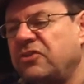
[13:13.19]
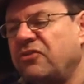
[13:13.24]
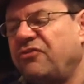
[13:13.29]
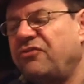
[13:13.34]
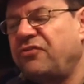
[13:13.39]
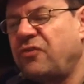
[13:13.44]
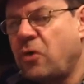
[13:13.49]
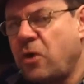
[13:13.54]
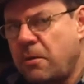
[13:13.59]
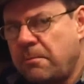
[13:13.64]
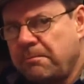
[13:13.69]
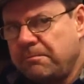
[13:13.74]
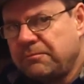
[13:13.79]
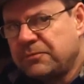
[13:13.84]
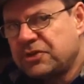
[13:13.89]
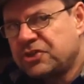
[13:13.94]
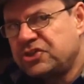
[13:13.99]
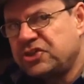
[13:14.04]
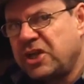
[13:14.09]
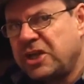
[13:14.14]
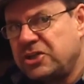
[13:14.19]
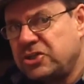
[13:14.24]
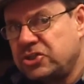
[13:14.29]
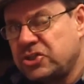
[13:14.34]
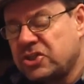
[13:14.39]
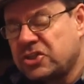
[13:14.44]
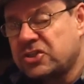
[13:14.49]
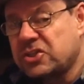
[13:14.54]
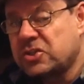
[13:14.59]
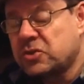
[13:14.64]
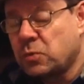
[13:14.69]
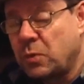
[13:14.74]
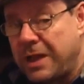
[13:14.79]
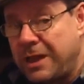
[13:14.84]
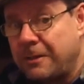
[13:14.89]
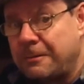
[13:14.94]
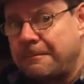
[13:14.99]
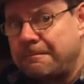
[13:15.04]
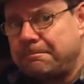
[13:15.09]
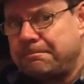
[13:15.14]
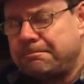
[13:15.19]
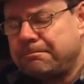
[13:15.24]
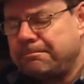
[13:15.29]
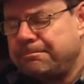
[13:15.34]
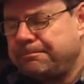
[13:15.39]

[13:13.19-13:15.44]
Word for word: The form changes as well.